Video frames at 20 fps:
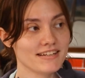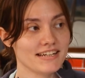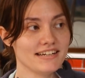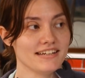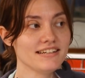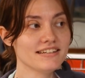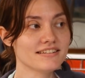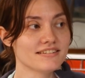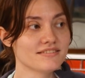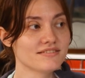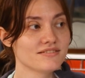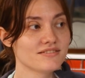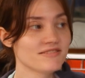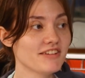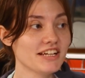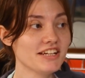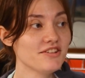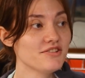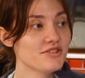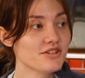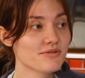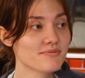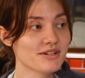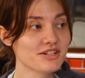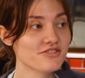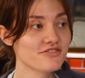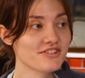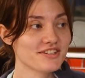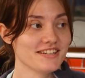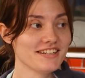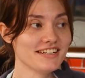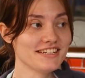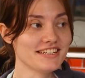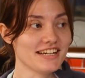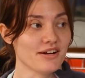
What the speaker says: Yeah, thank you so much for sitting